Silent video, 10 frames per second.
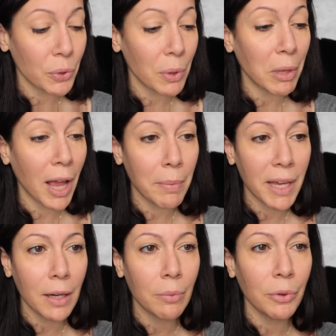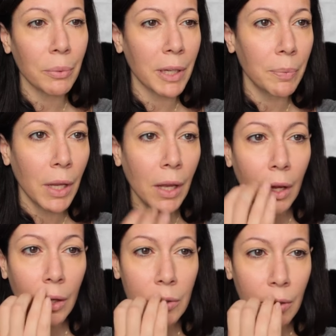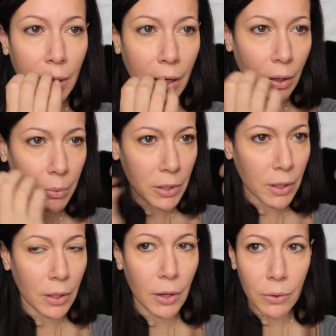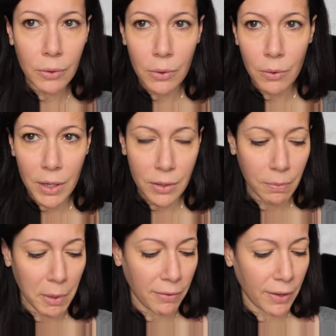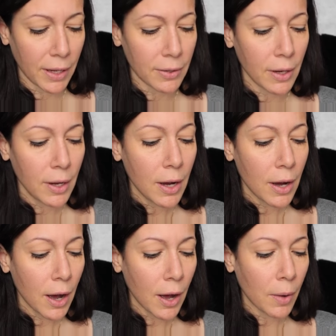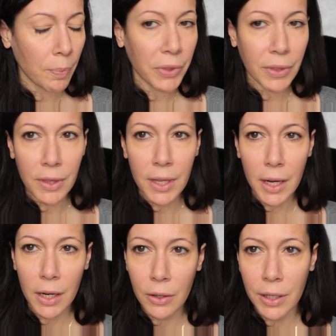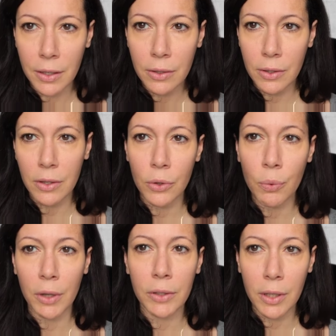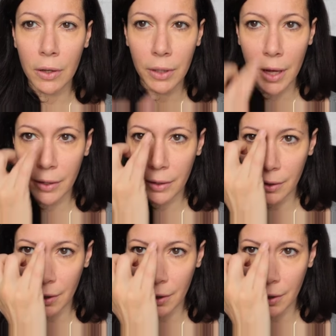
apply makeup for me. So now I'm just going to go through the rest of my face. The areas that you want to go lighter